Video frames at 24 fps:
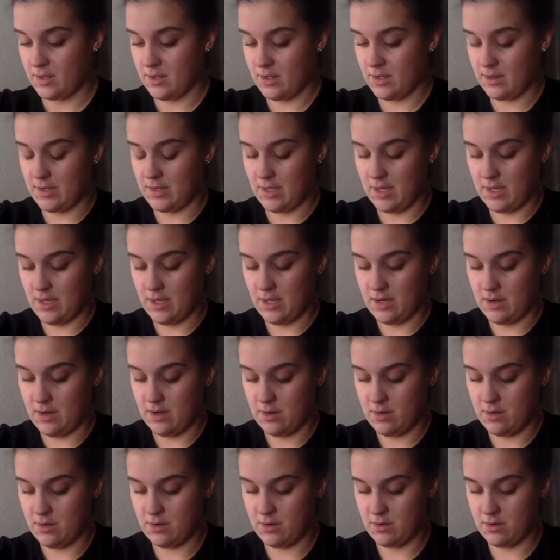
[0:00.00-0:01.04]
And
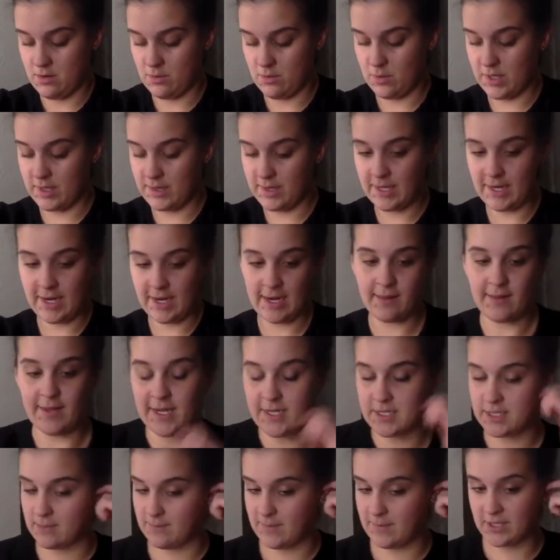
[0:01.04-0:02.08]
then one thing I
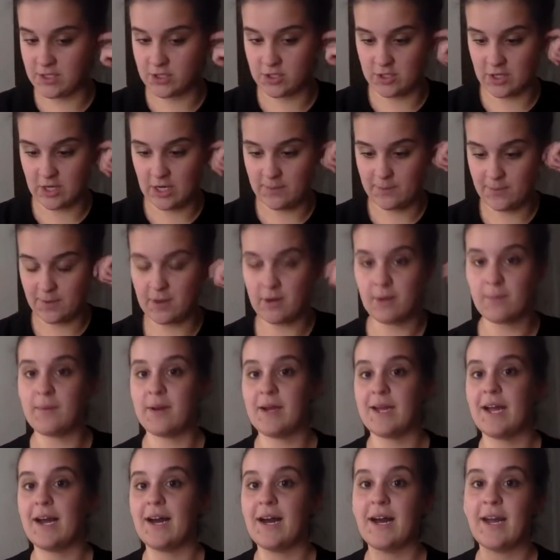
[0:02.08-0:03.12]
like to make sure I put on
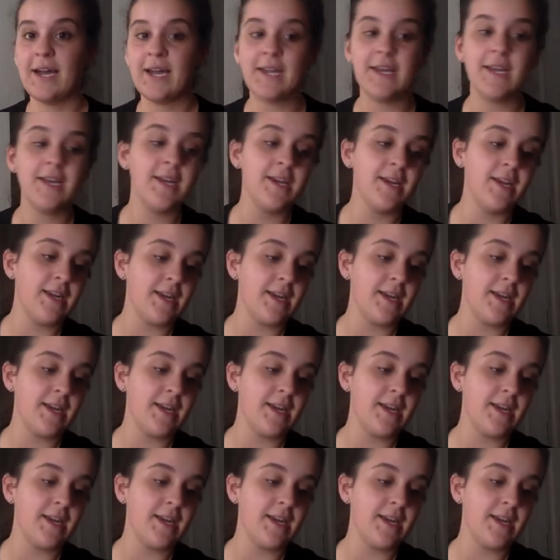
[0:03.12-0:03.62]
my eye